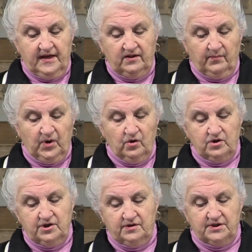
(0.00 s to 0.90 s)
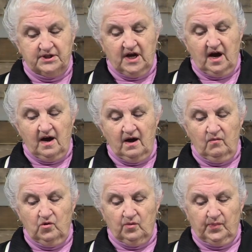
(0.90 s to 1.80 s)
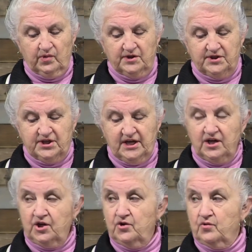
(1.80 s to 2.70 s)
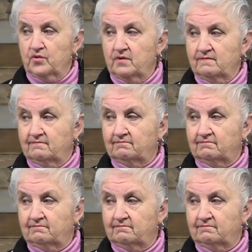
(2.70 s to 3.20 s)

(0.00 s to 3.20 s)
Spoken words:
then the birds of the sky will precede you.